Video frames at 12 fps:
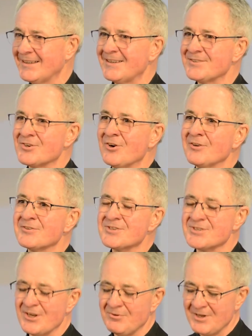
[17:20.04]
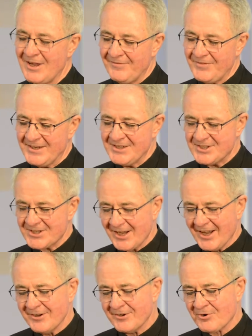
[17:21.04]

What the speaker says: It's God so loved the entire